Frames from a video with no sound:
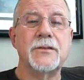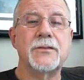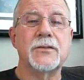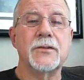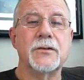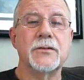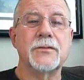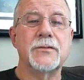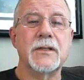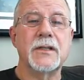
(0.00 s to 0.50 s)

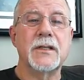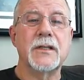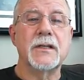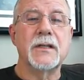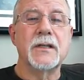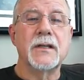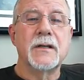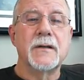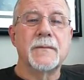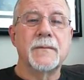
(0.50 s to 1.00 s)
these are
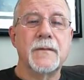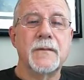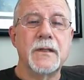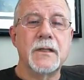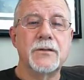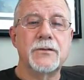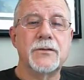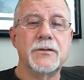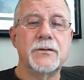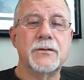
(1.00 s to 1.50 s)

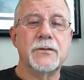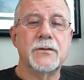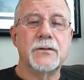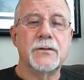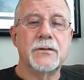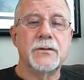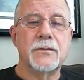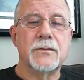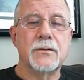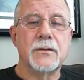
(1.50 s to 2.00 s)

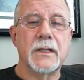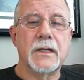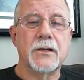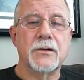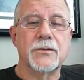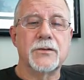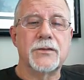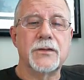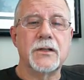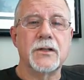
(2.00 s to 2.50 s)
these
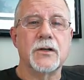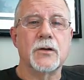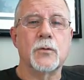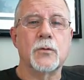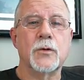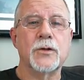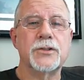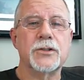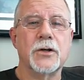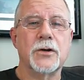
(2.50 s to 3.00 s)
letters
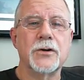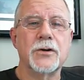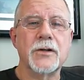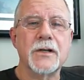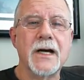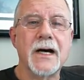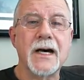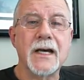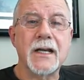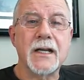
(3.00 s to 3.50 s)
here, which
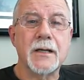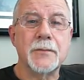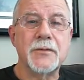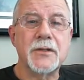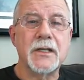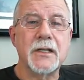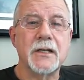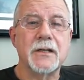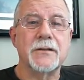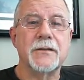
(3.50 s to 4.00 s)
are
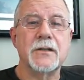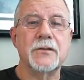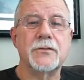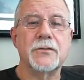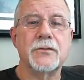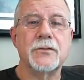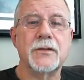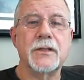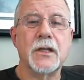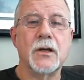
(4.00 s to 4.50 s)
not
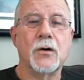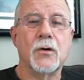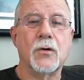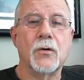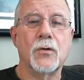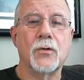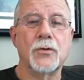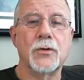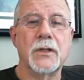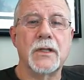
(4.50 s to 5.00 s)
updated. These are the
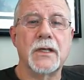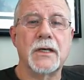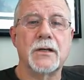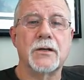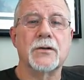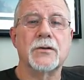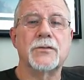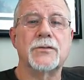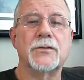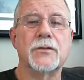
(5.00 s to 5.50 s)
old
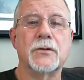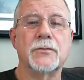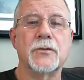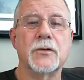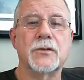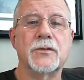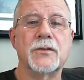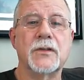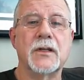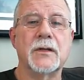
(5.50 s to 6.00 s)
letters.
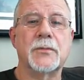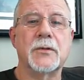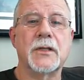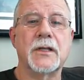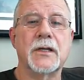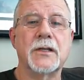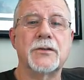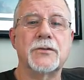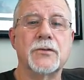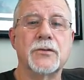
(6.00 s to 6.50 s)
So for
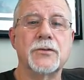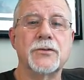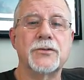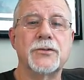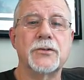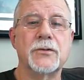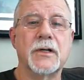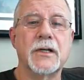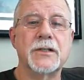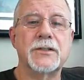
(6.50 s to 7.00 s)
example, I
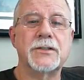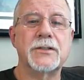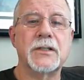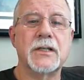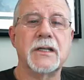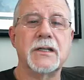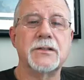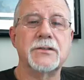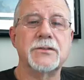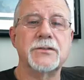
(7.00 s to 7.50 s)
told you I
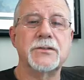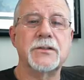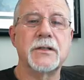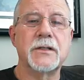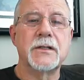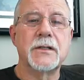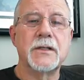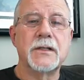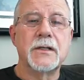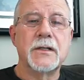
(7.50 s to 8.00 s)

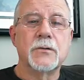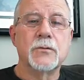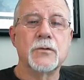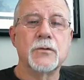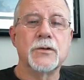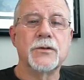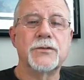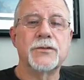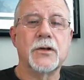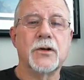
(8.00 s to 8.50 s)
changed
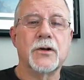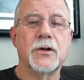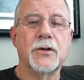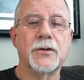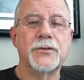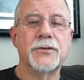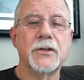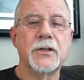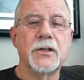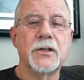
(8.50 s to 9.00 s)

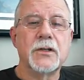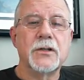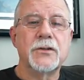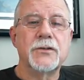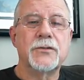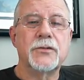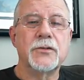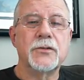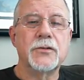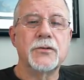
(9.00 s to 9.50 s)
result
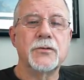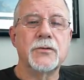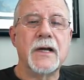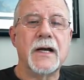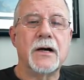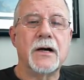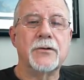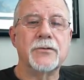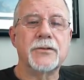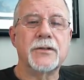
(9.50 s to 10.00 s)

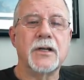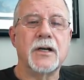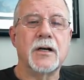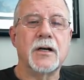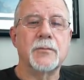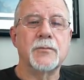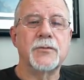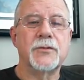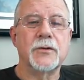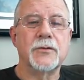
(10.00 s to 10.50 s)
to
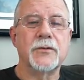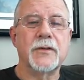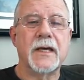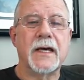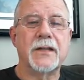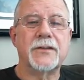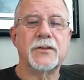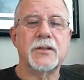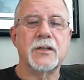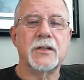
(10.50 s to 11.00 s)
outcome.
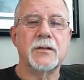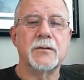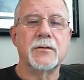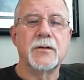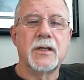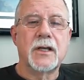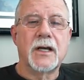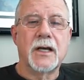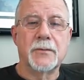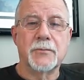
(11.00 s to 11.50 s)
So
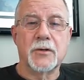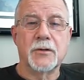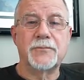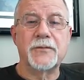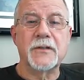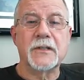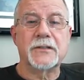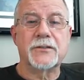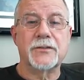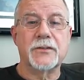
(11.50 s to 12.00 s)

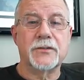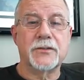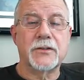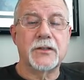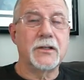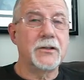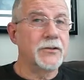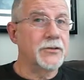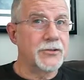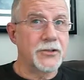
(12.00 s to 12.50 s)
I'm gonna fix
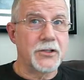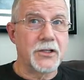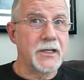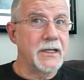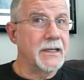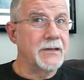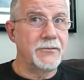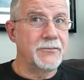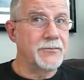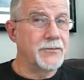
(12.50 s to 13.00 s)
this color
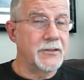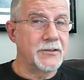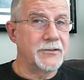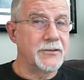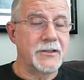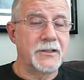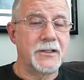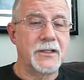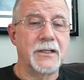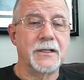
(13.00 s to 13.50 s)
chart. I haven't
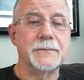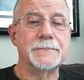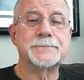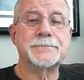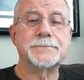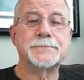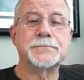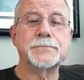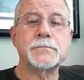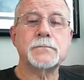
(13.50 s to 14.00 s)
fixed it
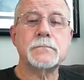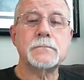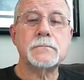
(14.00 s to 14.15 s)
yet.